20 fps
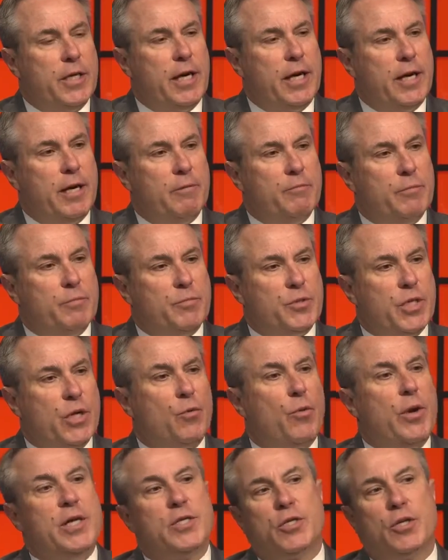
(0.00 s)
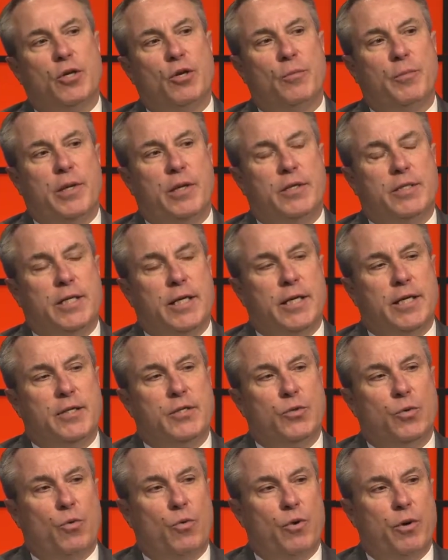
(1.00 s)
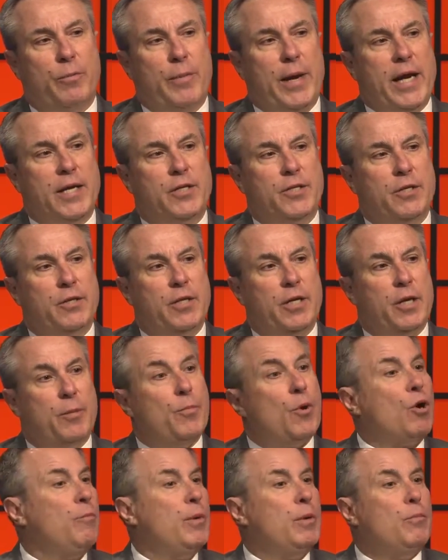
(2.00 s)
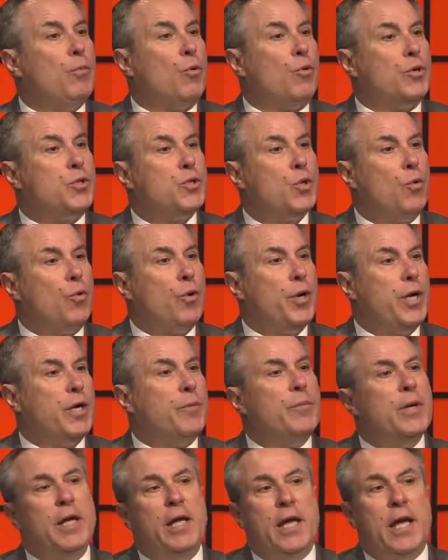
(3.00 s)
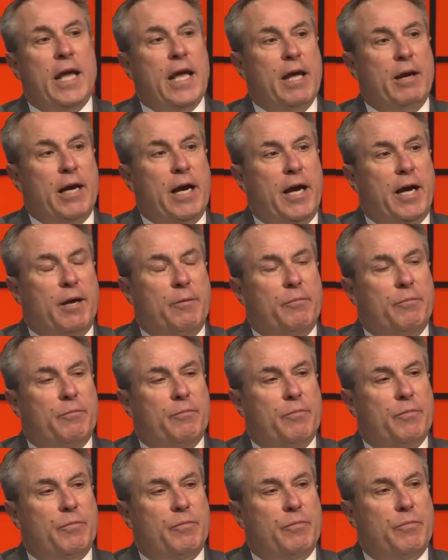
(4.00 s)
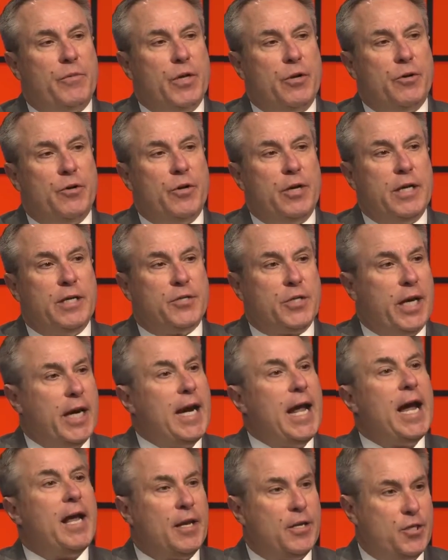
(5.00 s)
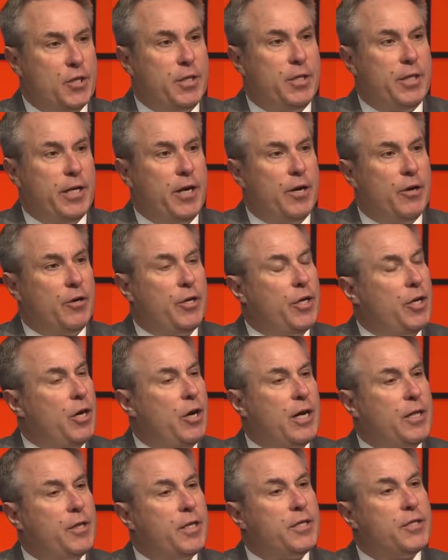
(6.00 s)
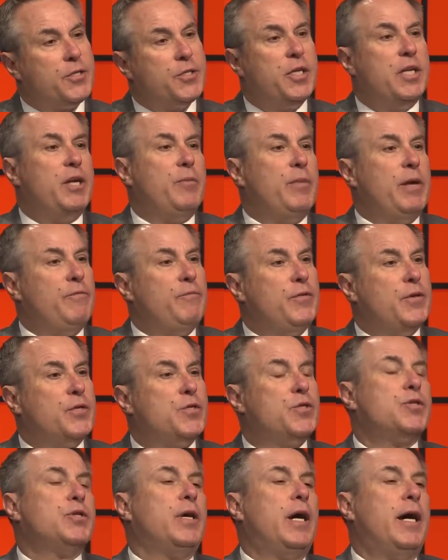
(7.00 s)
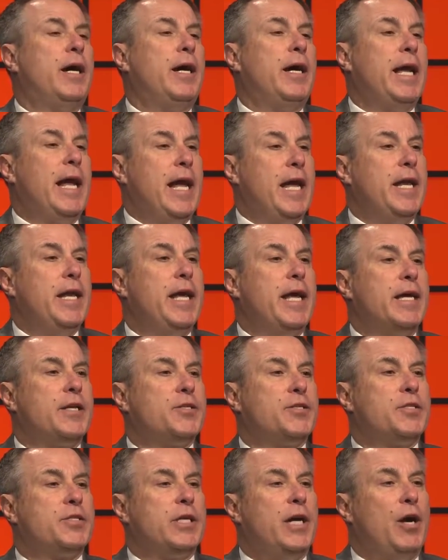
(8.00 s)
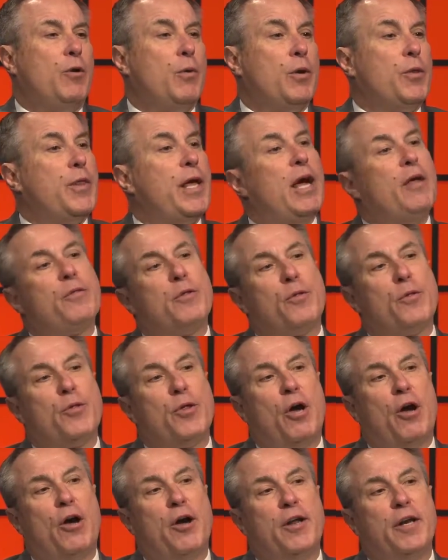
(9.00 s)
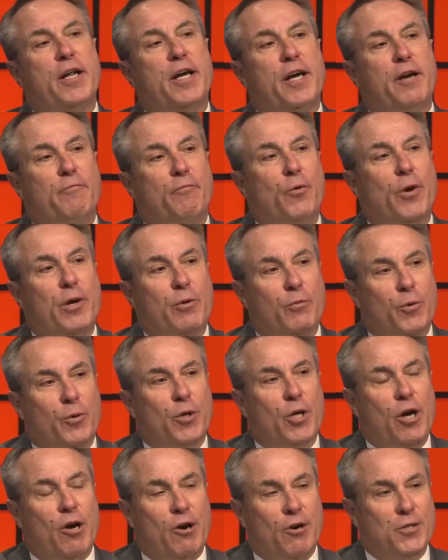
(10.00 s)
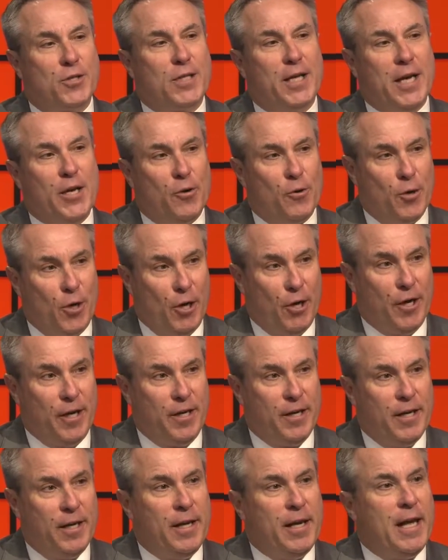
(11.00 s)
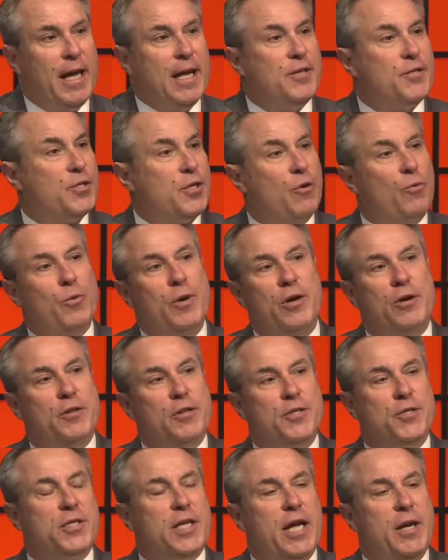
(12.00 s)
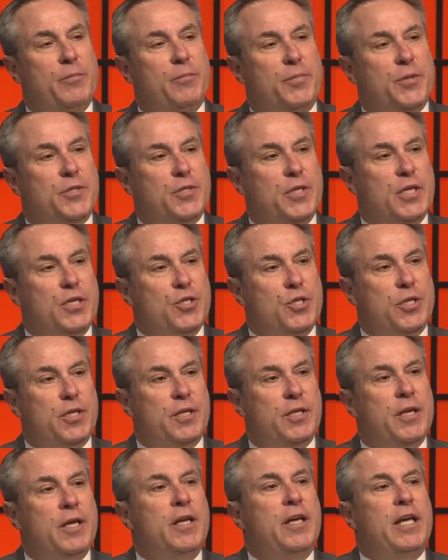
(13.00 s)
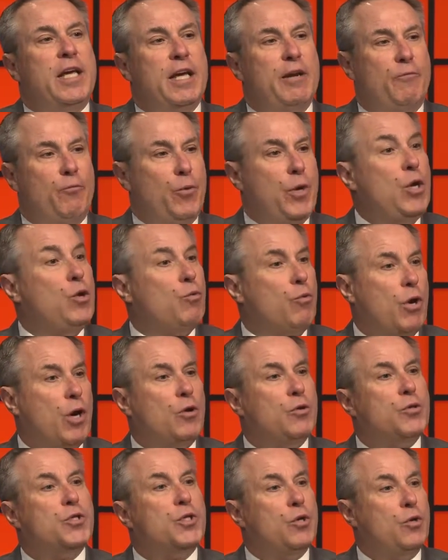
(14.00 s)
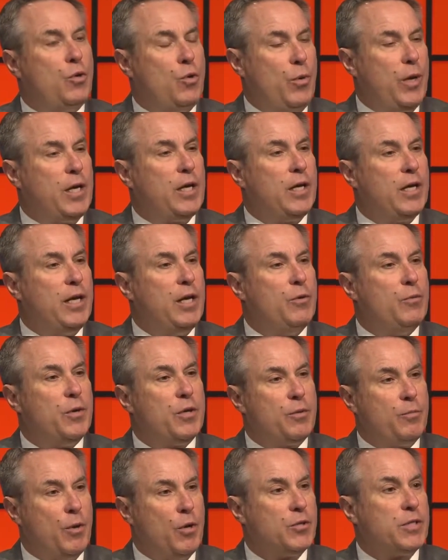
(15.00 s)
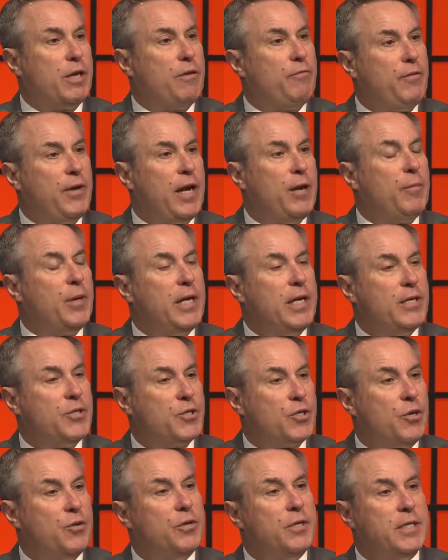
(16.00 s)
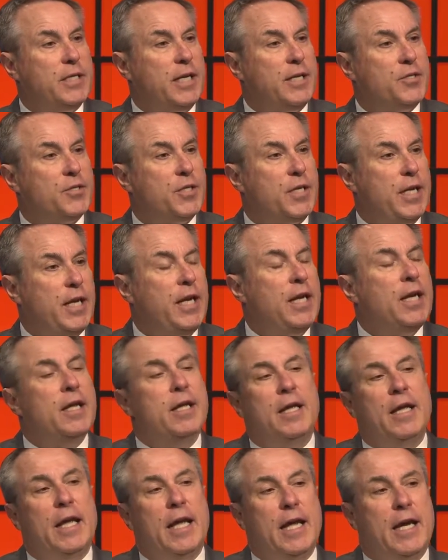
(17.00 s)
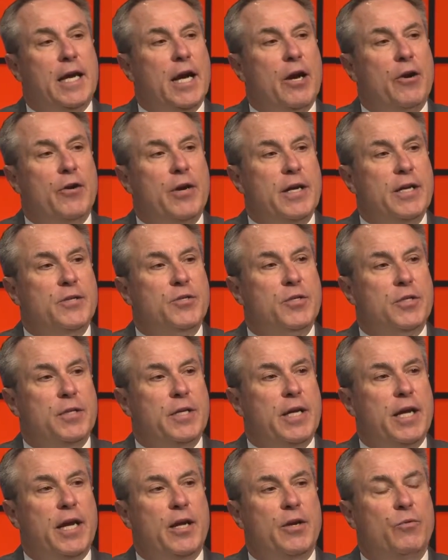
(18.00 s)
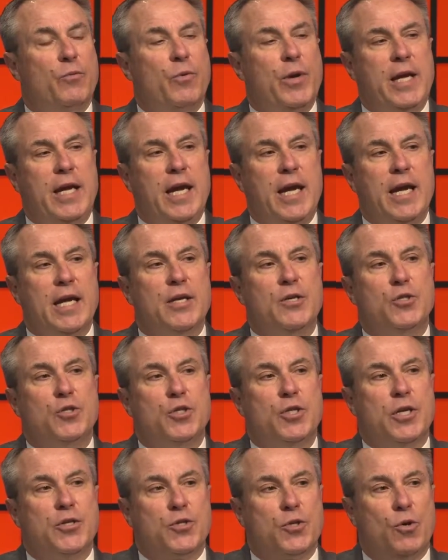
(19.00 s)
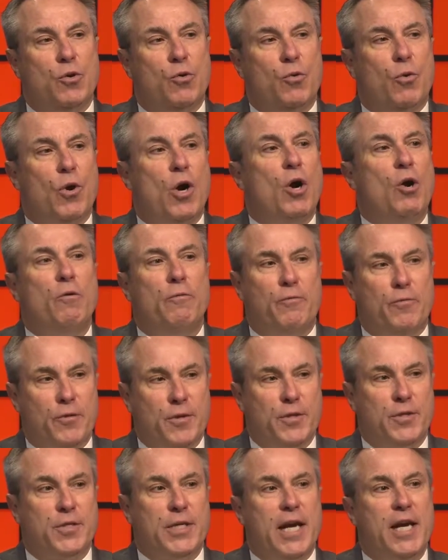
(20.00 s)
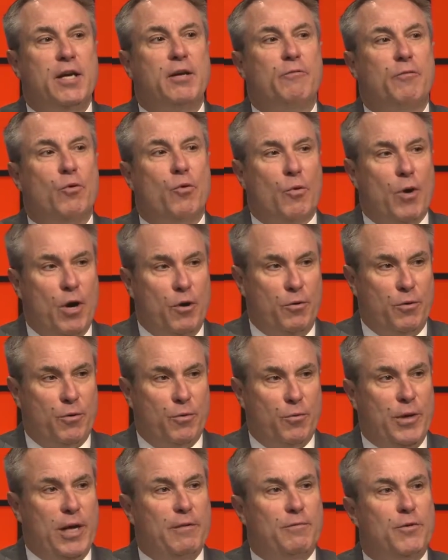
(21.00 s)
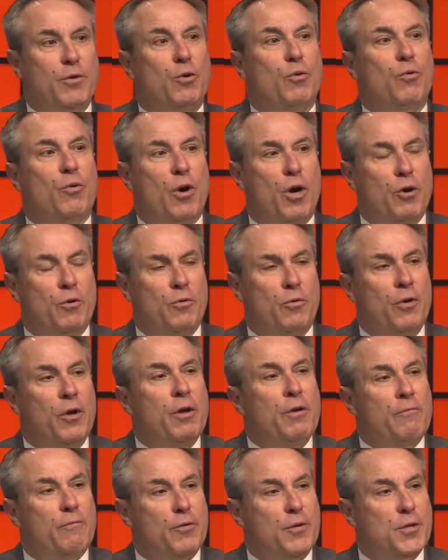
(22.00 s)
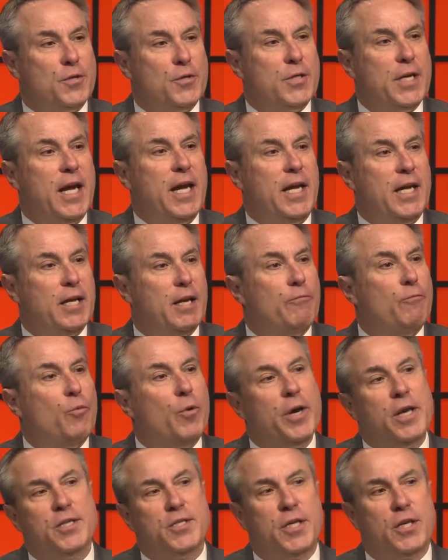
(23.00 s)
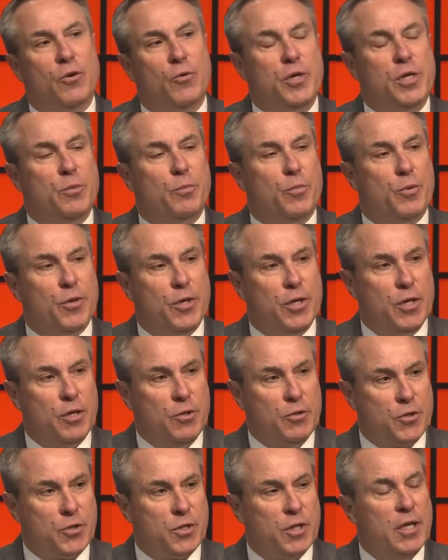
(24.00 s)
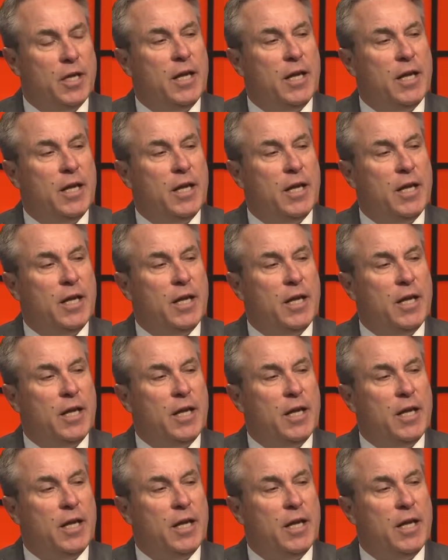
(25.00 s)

um, segues a little bit uh, toward back to the apartment moratorium. Yeah. Um, there is an analogy there. You know, I think the city of Memphis uh, annexed uh, without the thought of what it will cost later on. And so we're in the same position. If we grow too quickly with multifamily and certain density in areas, then we can't just grow for the sake of growth. We have to grow right. for the sake of what is it going to produce